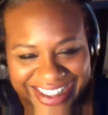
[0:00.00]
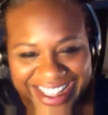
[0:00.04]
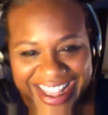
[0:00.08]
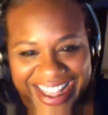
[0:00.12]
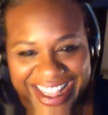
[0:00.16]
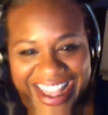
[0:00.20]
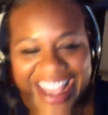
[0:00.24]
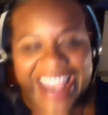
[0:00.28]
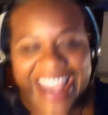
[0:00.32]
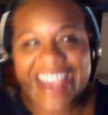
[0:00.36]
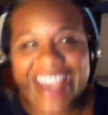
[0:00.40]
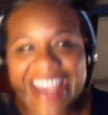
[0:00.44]

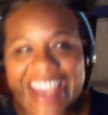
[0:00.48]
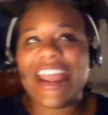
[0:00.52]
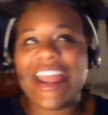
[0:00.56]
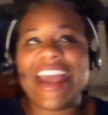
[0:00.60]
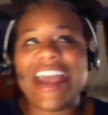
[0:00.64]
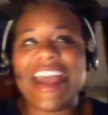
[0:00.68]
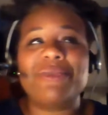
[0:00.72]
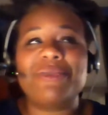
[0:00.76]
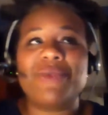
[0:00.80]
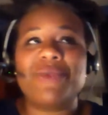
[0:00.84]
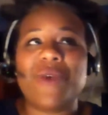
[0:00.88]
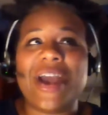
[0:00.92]
And
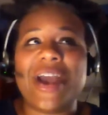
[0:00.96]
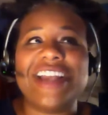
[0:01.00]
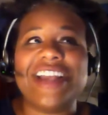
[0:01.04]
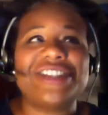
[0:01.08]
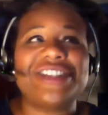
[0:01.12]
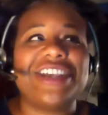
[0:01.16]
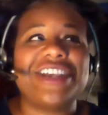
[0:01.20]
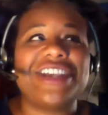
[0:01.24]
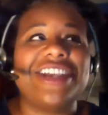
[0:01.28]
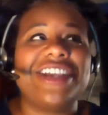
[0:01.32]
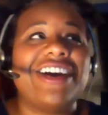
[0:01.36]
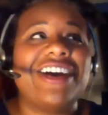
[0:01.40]

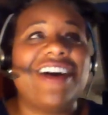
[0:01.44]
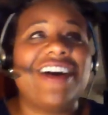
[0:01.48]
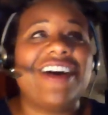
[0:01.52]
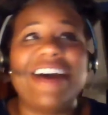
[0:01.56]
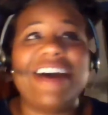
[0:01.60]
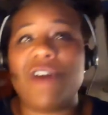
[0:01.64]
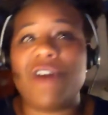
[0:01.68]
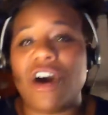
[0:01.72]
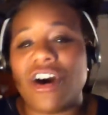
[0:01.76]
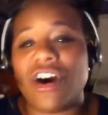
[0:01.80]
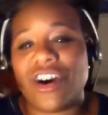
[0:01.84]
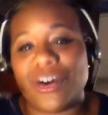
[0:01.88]
y'all have
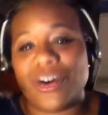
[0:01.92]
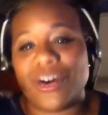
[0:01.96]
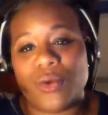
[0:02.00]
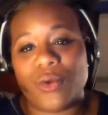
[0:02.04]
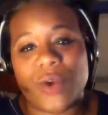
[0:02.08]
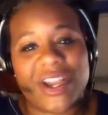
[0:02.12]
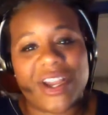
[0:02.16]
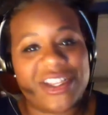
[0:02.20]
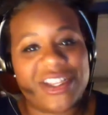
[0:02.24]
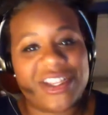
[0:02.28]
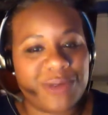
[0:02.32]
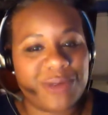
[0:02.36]
all way
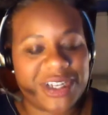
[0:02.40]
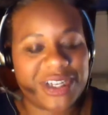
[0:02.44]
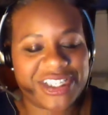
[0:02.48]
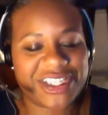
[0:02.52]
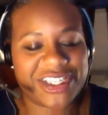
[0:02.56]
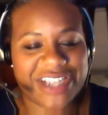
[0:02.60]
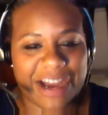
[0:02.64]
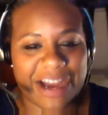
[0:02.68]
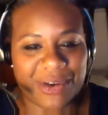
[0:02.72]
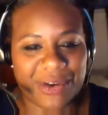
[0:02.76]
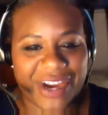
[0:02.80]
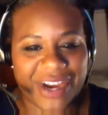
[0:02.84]
too much
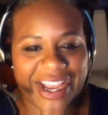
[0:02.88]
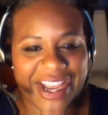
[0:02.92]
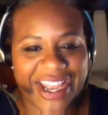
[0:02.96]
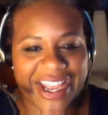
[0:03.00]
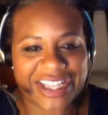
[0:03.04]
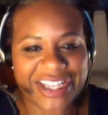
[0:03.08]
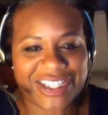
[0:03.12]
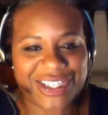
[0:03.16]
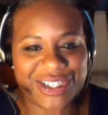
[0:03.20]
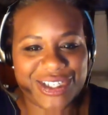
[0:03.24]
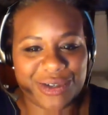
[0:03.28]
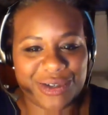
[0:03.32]
time on your
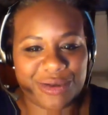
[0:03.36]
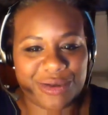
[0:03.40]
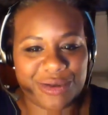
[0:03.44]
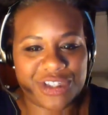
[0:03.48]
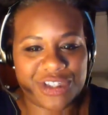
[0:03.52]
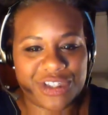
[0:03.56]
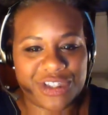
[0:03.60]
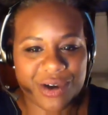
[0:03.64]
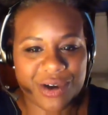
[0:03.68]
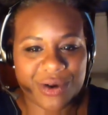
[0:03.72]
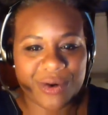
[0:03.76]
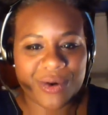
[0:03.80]
hands too,
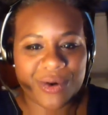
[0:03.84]
so